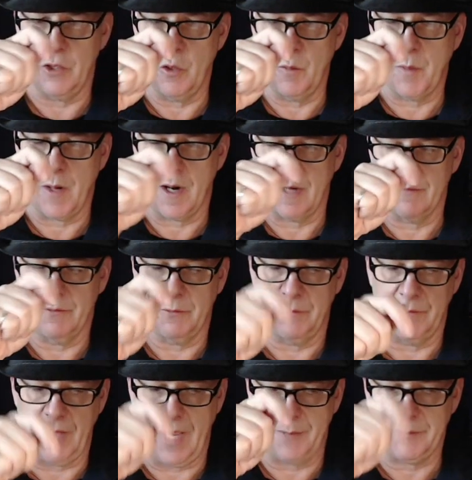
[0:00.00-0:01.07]
part of it
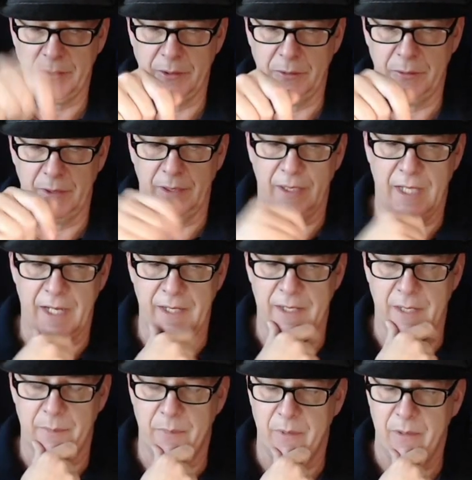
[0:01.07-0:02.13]
was absolutely lined
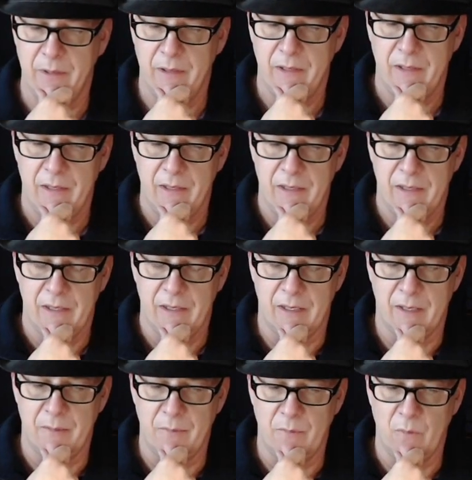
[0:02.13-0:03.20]
up
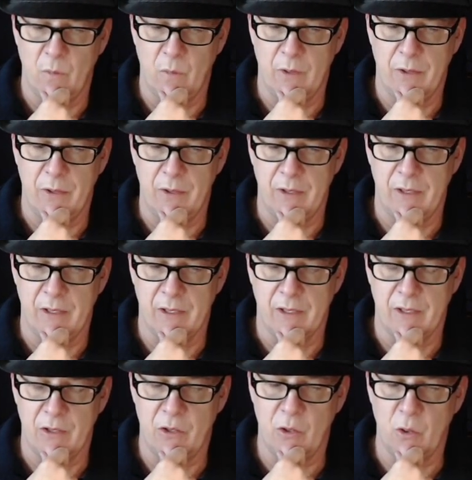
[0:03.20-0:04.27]
um, with the
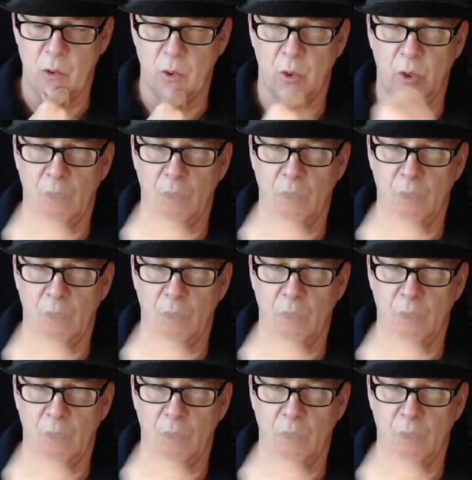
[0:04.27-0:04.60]
uh, jewel